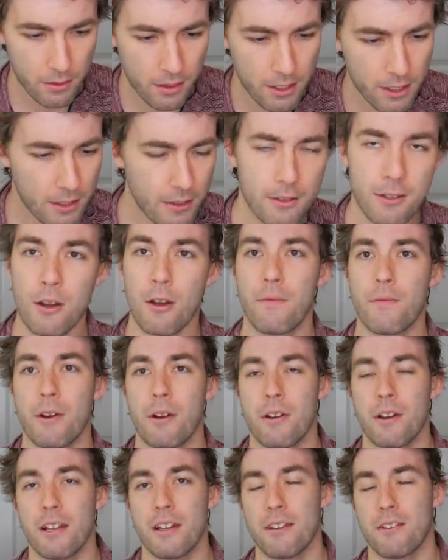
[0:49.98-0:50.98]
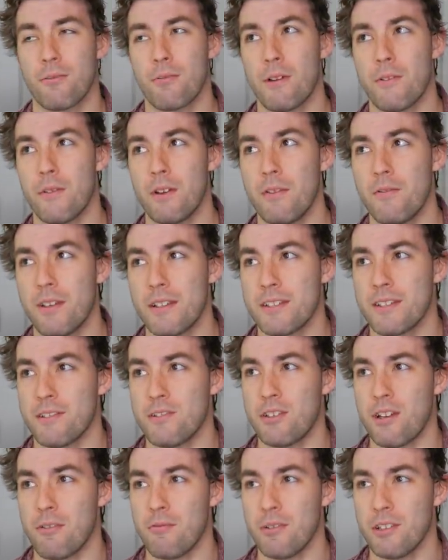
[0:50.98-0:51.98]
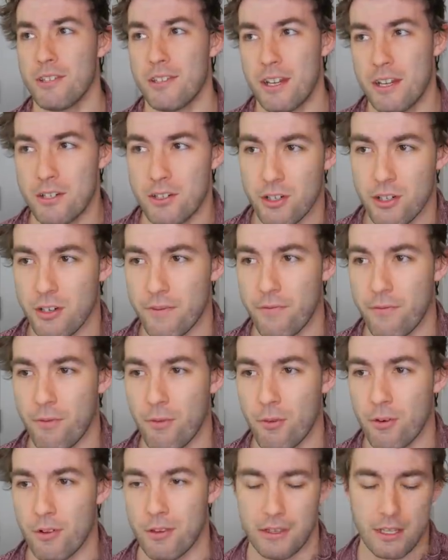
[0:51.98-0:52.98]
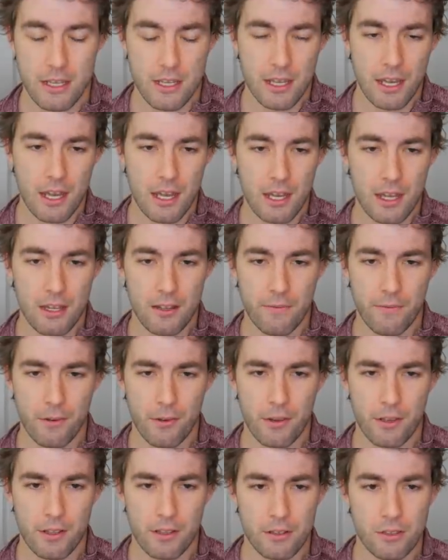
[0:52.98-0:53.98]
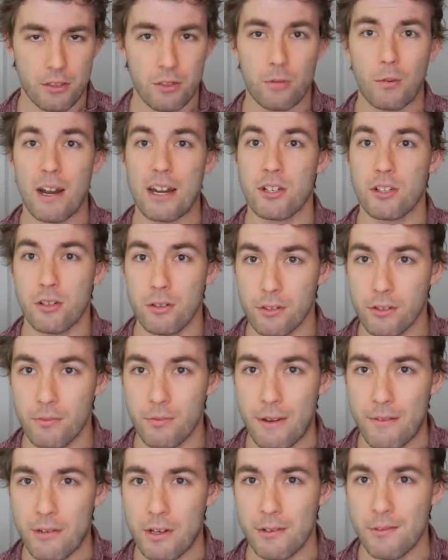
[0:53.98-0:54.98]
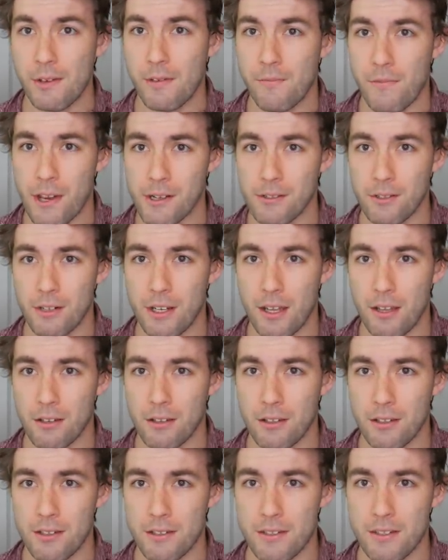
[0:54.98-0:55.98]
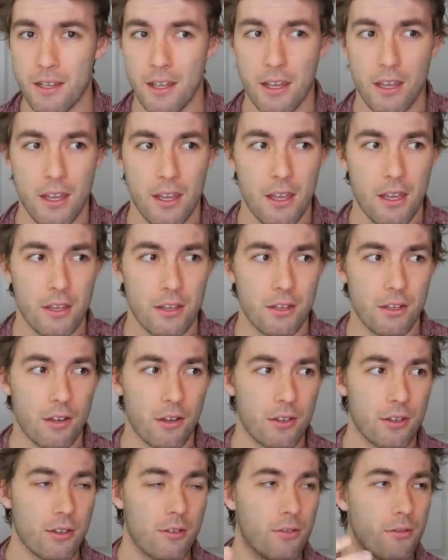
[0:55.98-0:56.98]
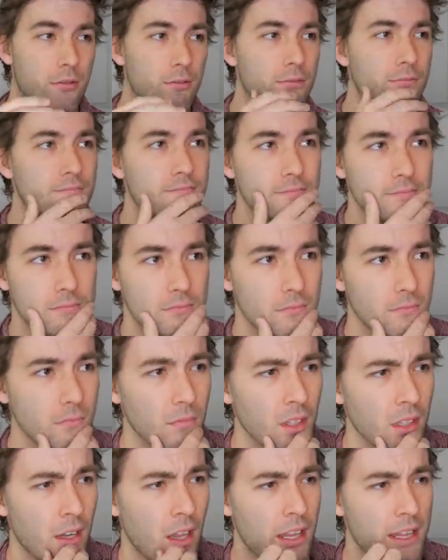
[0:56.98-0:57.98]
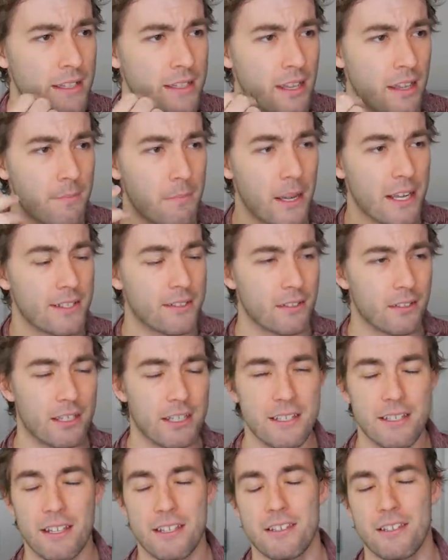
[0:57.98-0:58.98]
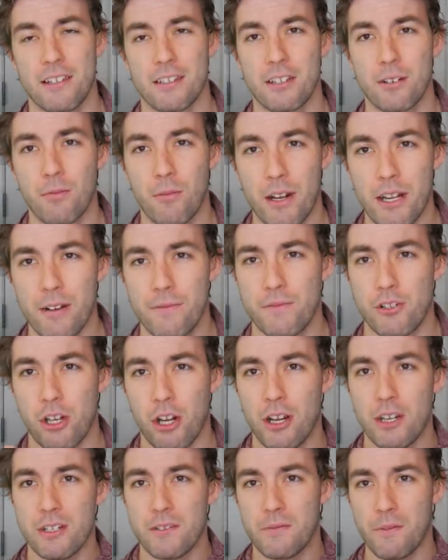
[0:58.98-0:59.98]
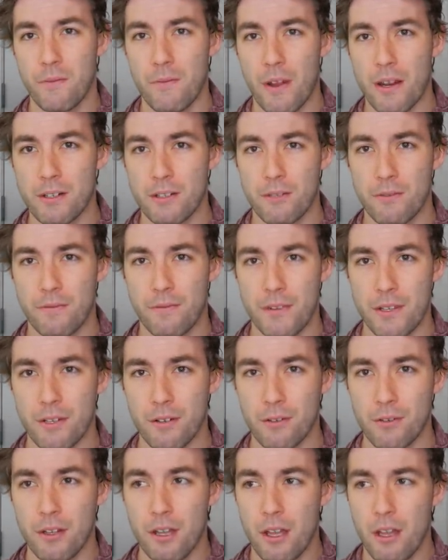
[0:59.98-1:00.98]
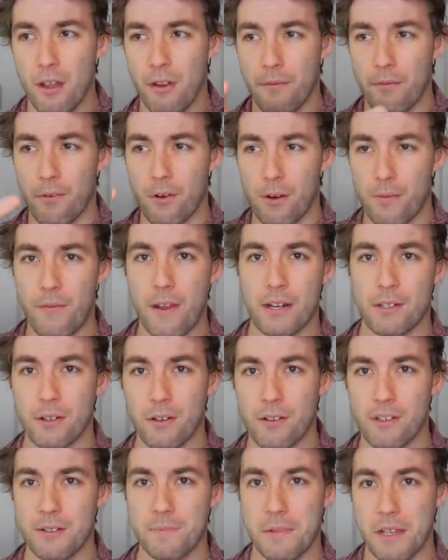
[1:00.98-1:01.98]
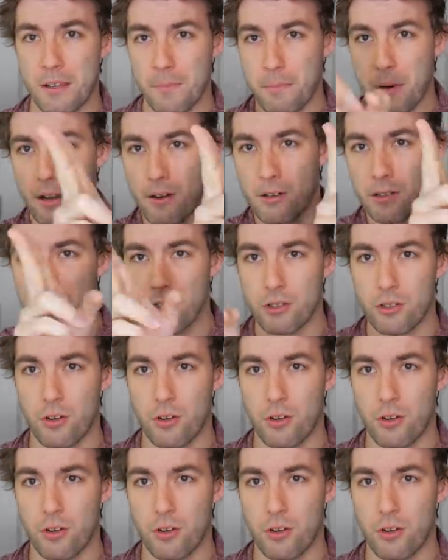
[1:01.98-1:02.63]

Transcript: the covariant derivative as the generalization for the directional derivative in vector calculus. You know, It basically is like the rate of change of a vector field for a vector that's being parallel